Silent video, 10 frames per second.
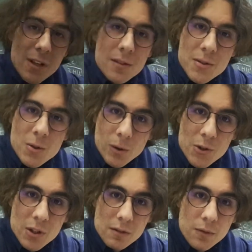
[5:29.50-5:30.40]
general
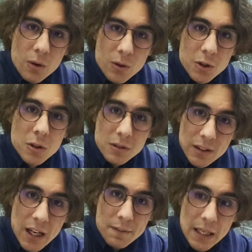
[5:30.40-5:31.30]
solution for the total
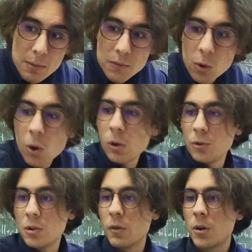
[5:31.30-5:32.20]
lifetime of the whole
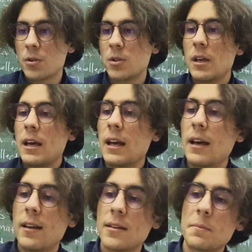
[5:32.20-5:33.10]
universe.
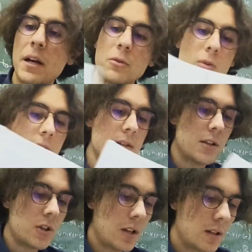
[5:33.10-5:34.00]
And by doing
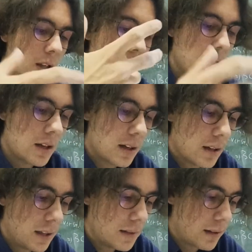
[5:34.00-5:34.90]
such an
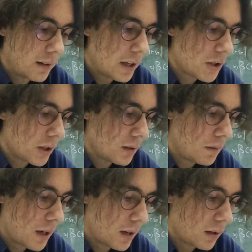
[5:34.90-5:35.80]
integration,
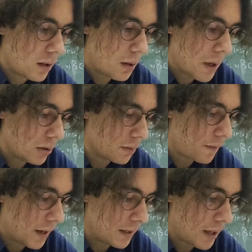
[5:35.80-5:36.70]
we are about to
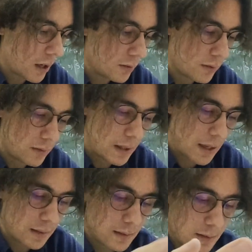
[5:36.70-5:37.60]
find out
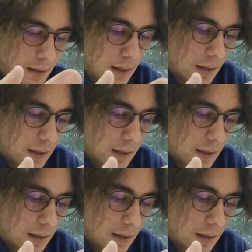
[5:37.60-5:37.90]
that,